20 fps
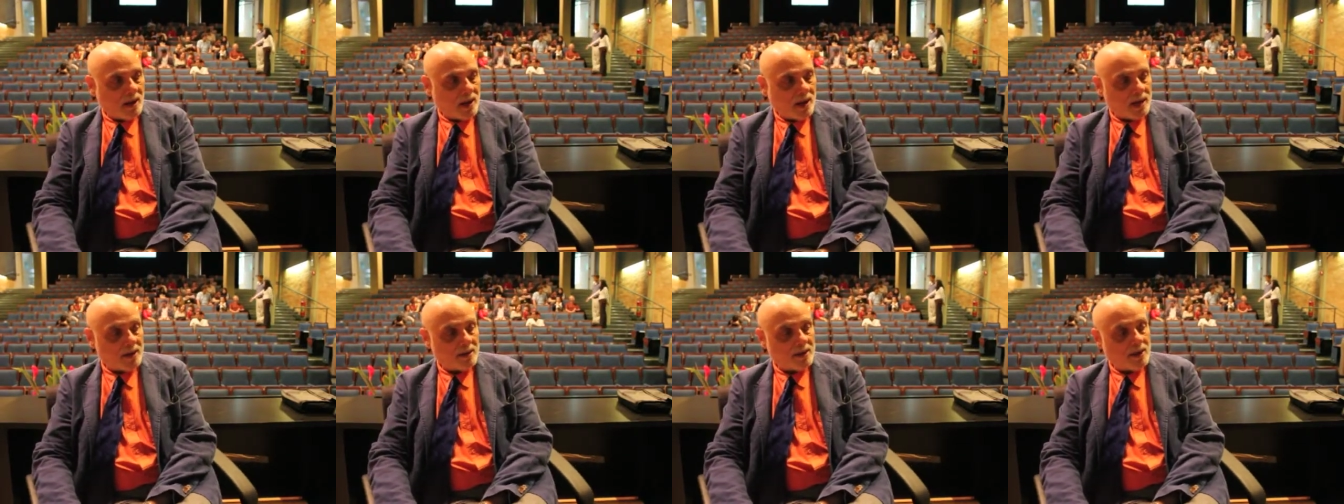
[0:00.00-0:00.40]

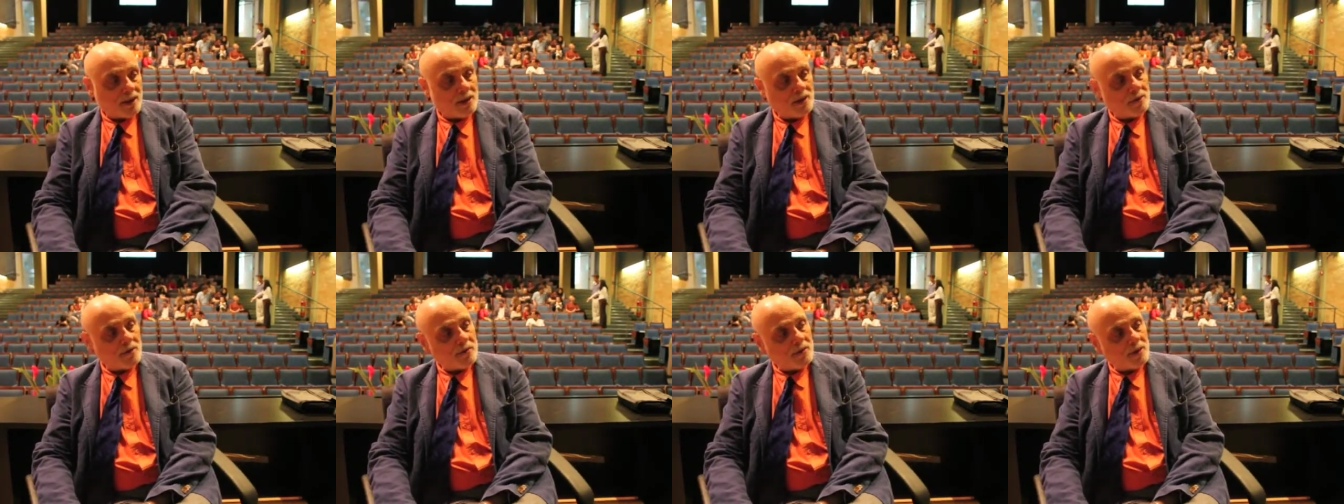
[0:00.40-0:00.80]
And then
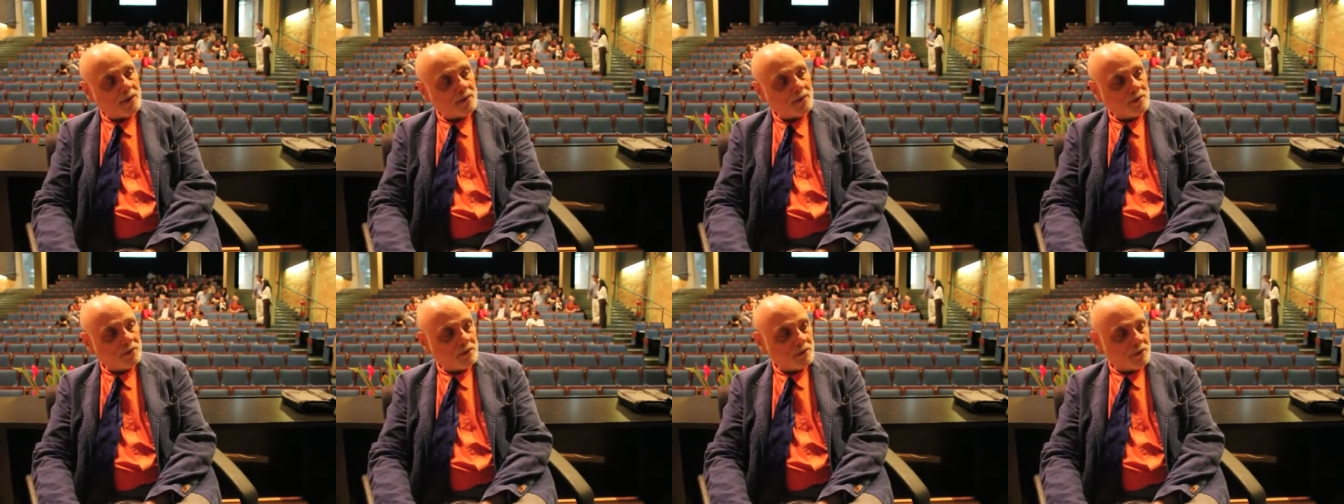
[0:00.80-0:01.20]
if
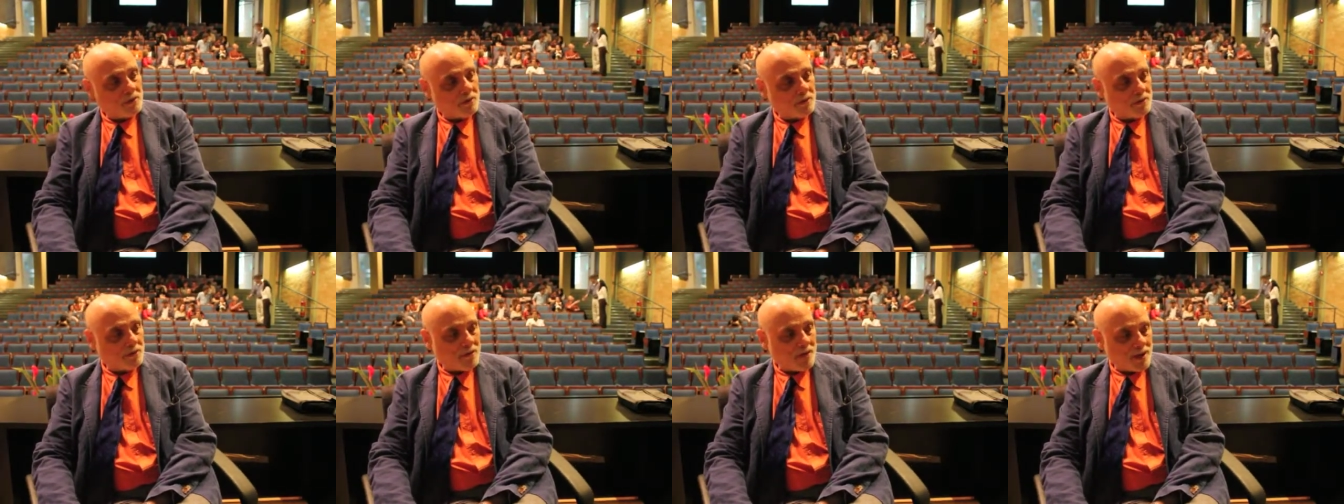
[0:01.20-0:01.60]
you
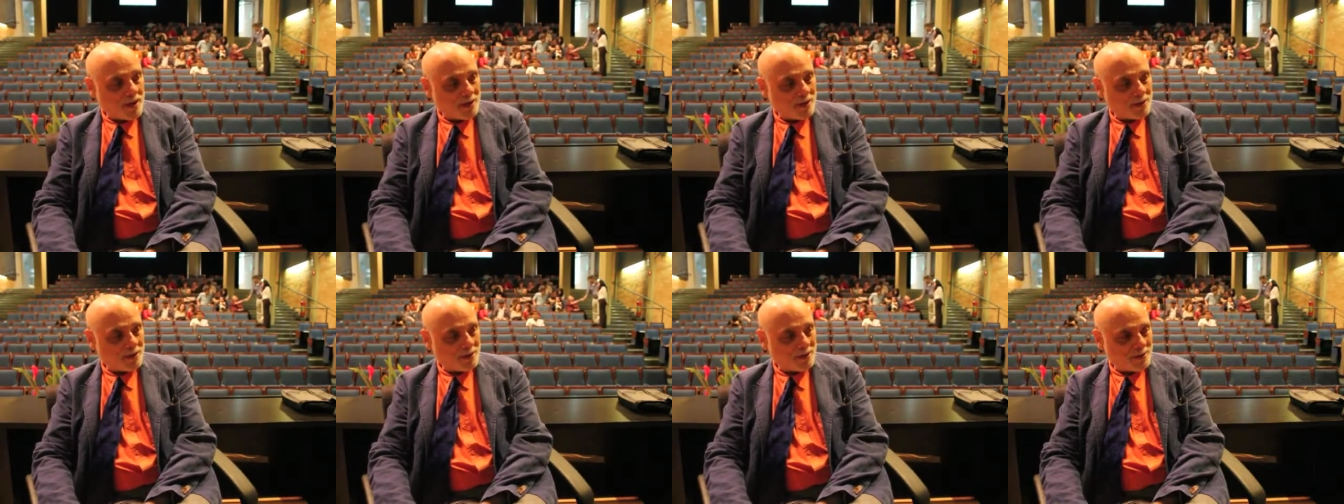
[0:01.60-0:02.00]

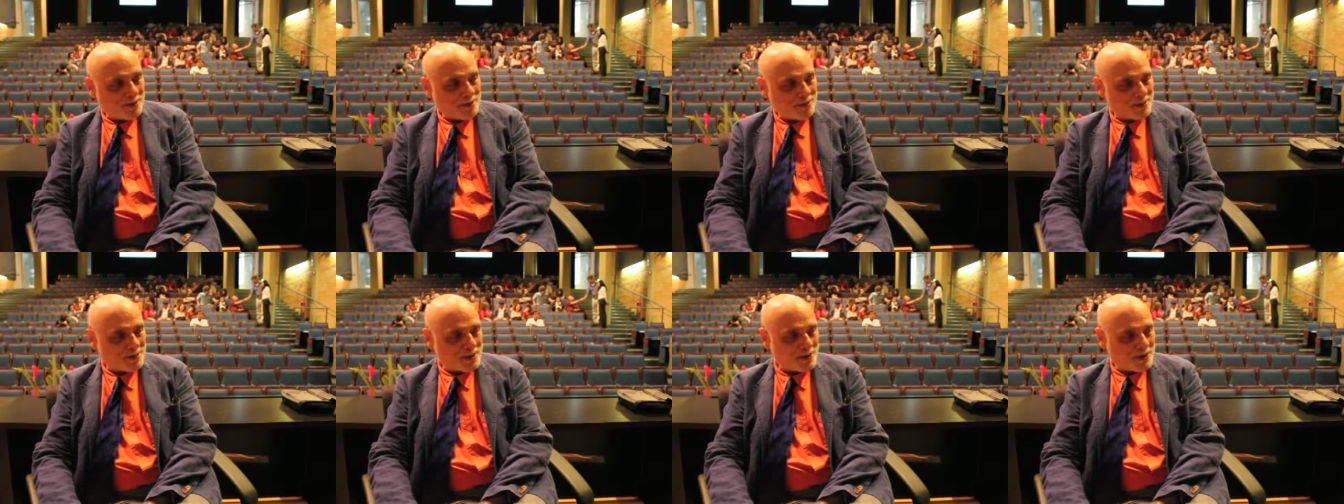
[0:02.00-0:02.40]
find
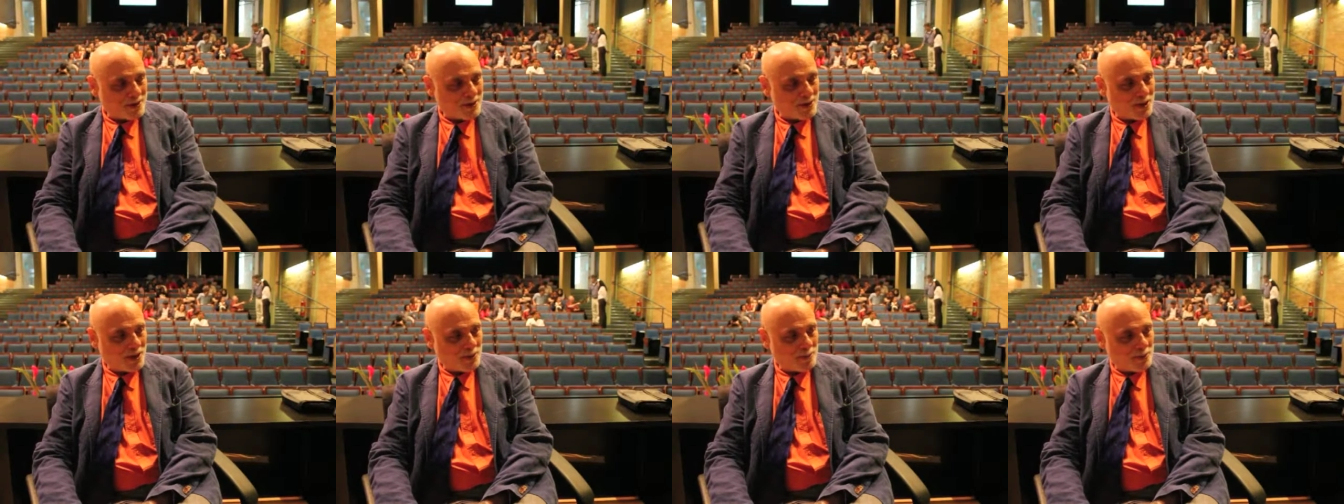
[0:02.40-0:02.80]
such
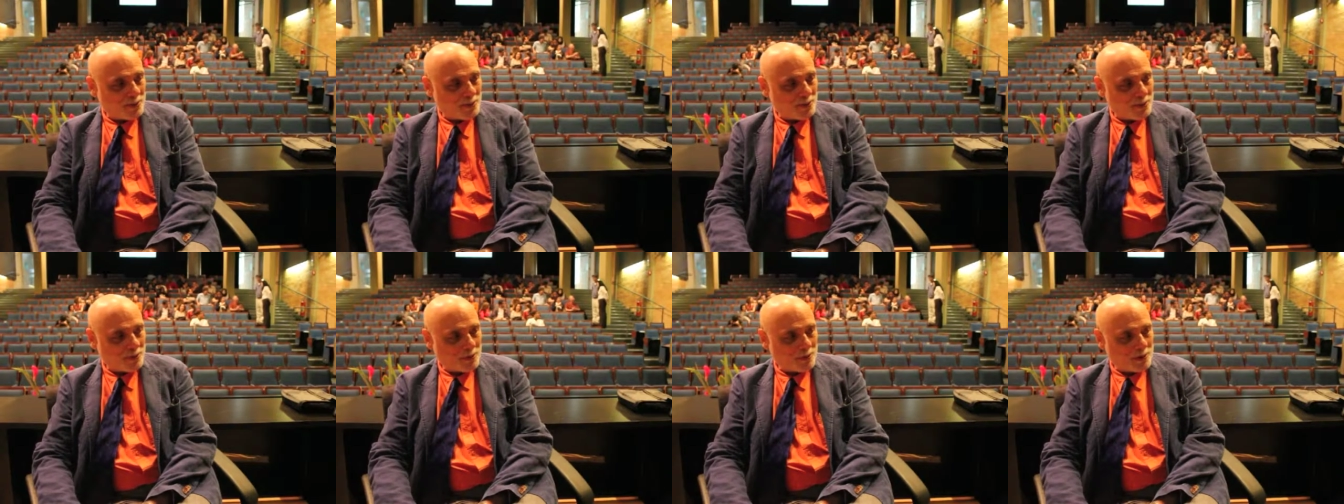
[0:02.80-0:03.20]
an
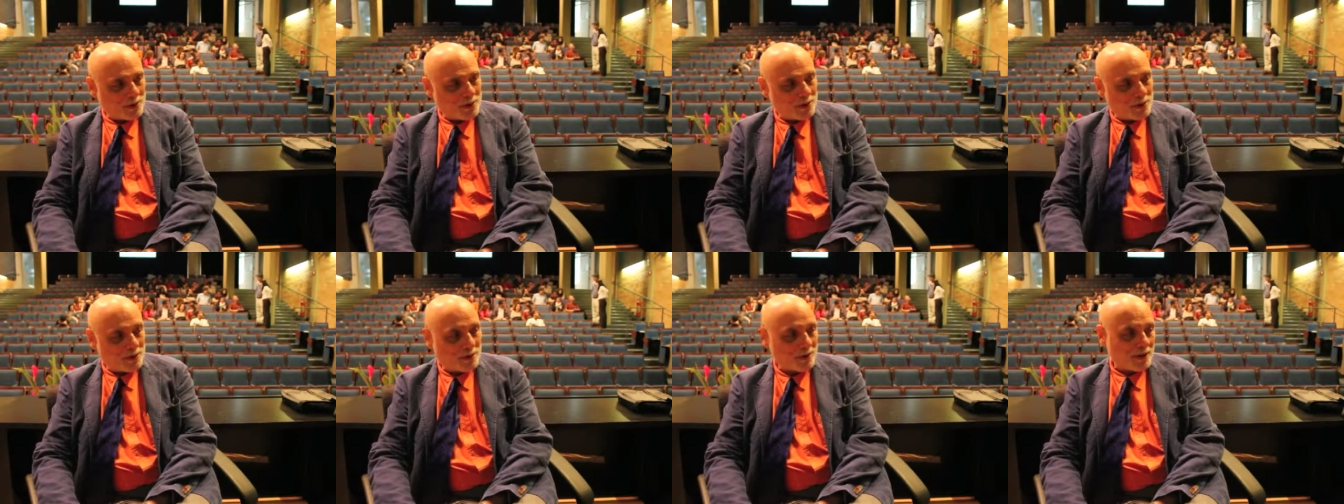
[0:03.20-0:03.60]

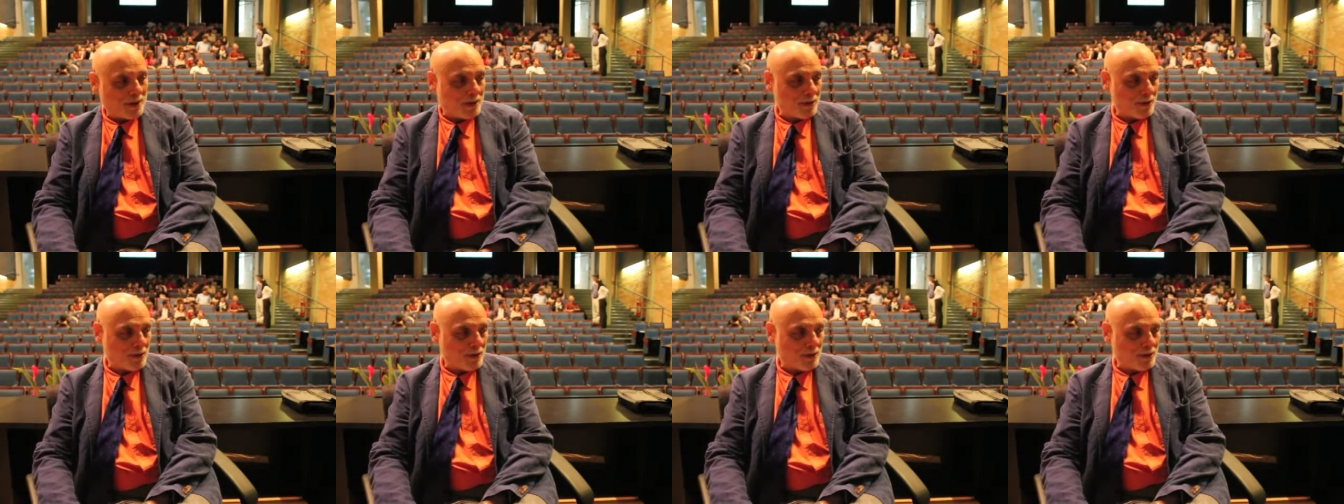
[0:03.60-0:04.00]
opportunity,
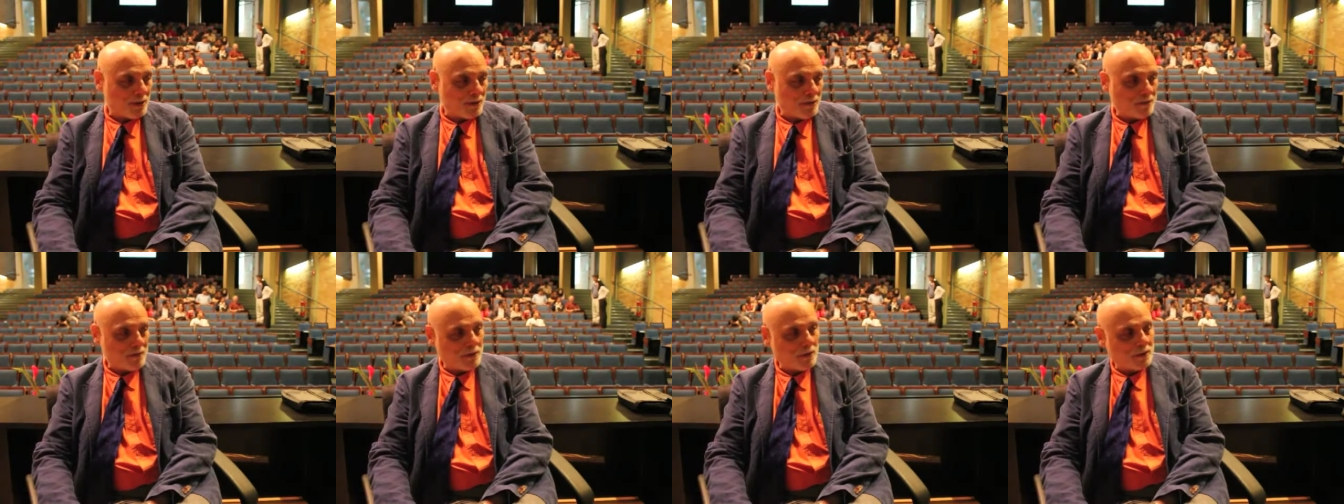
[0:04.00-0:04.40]
then you
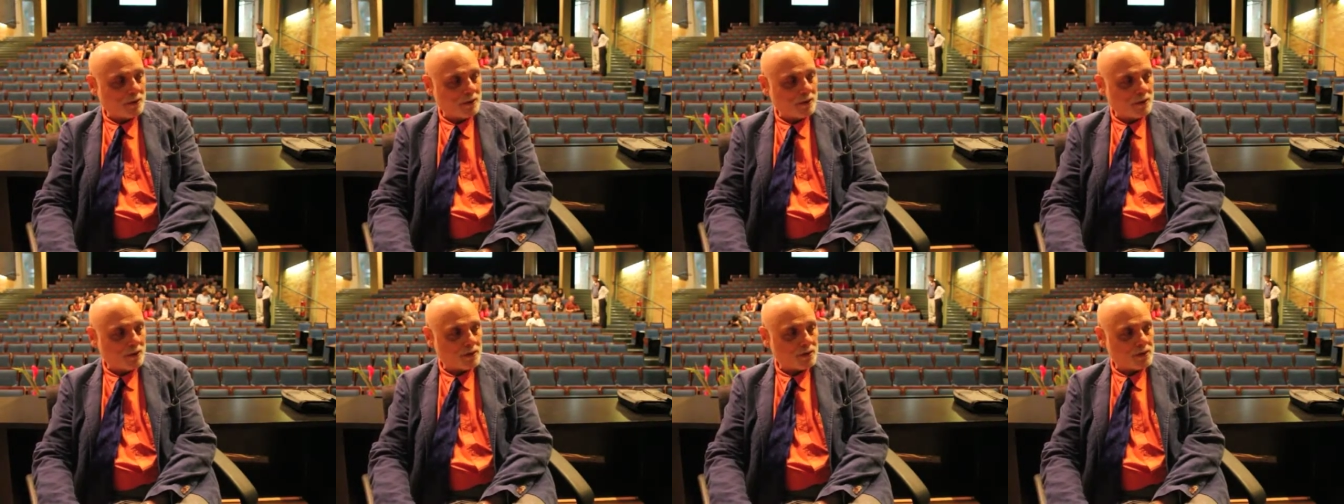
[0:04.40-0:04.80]
can
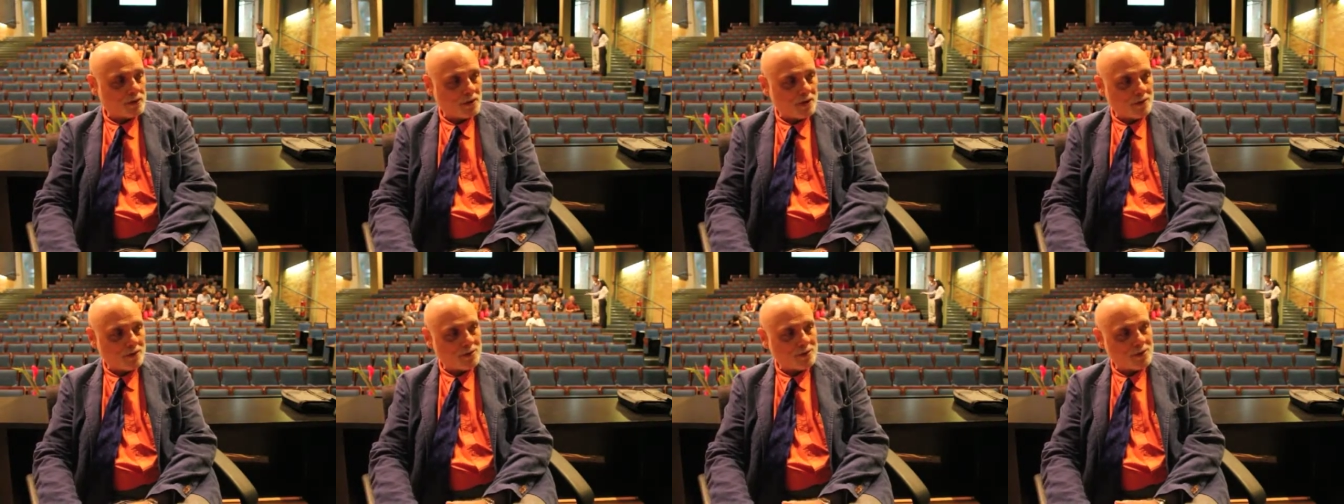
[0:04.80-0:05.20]
fulfill
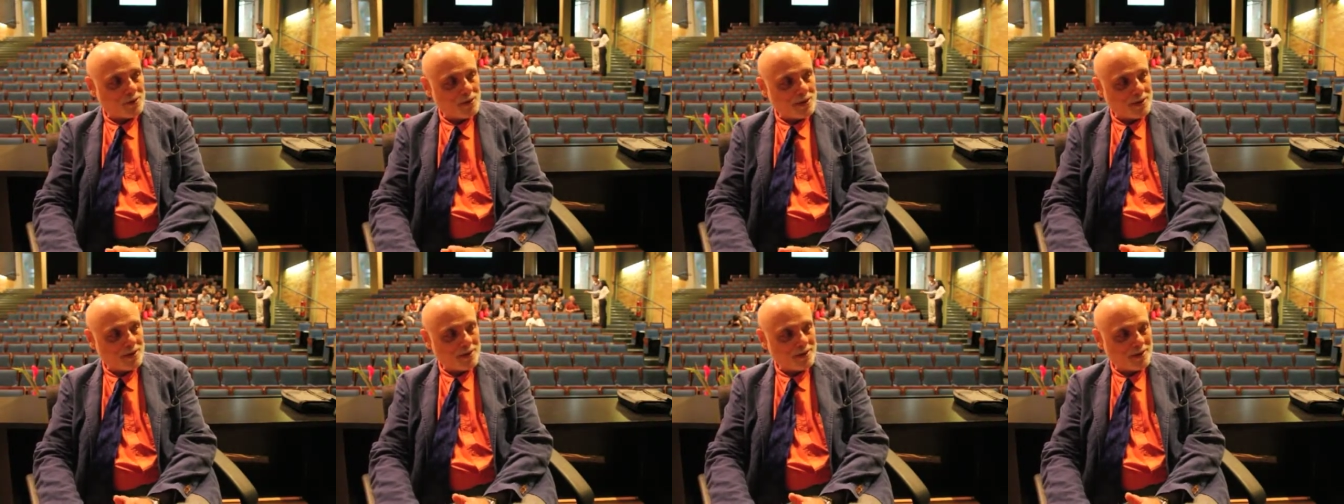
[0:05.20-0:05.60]
yourself. So
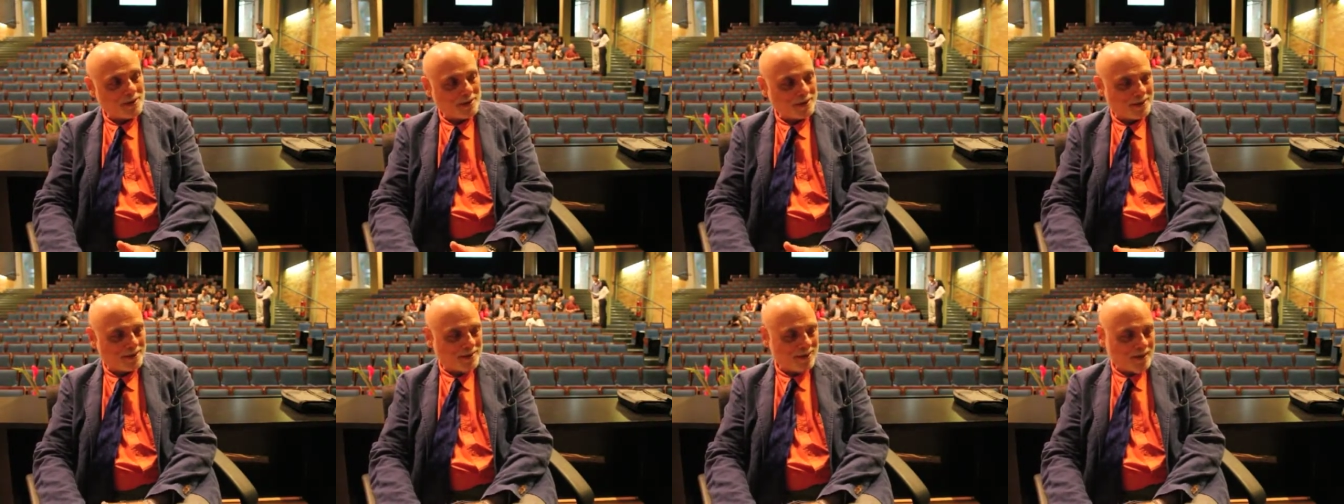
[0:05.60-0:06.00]
I think